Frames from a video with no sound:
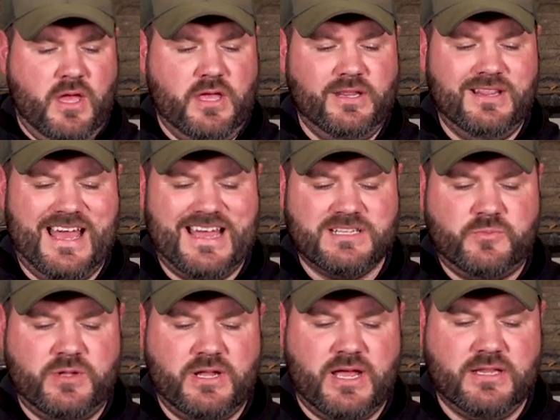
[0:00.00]
And
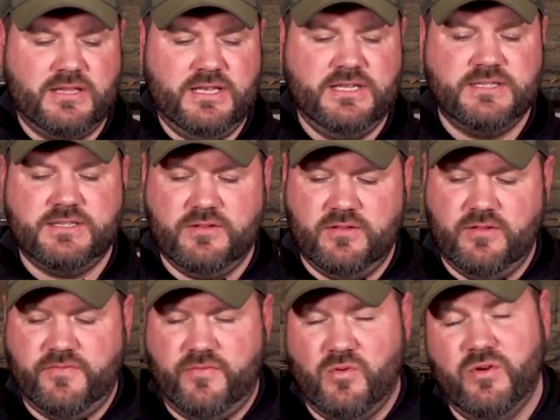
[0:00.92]
last but not least,
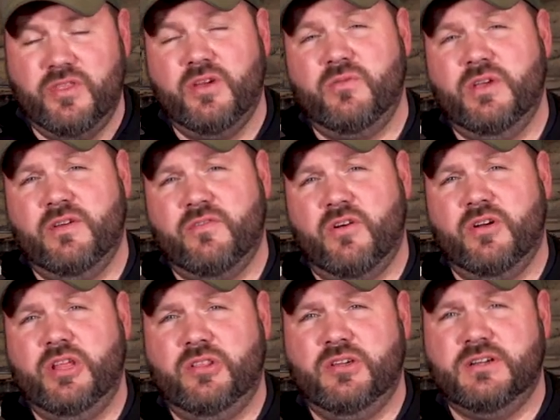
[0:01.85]
the four that we have
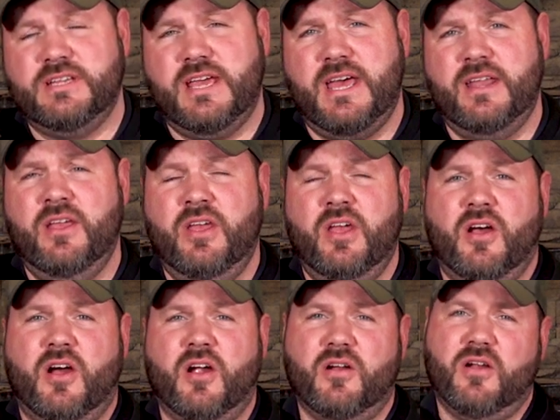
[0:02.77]
already looked at
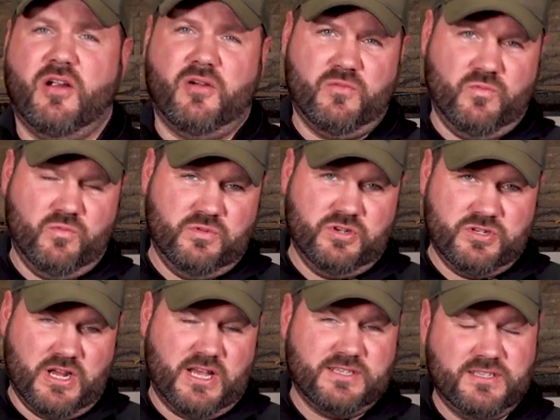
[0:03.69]
are our
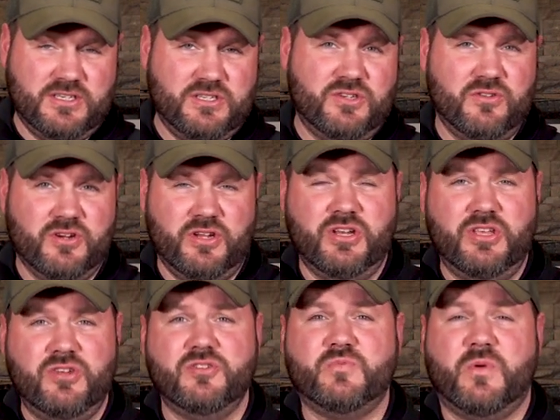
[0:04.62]
shots that you are gonna
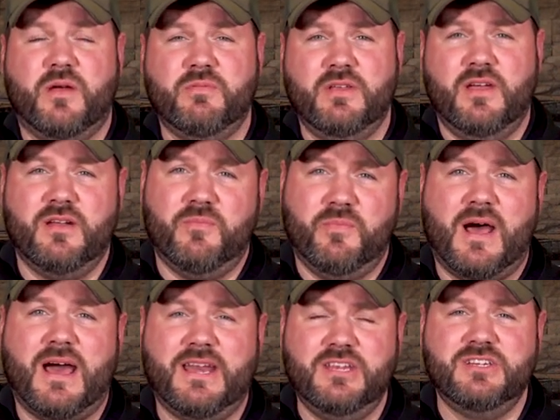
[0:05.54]
use probably on a
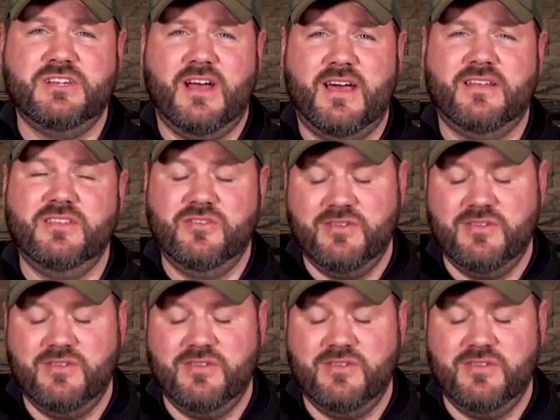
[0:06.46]
body shot.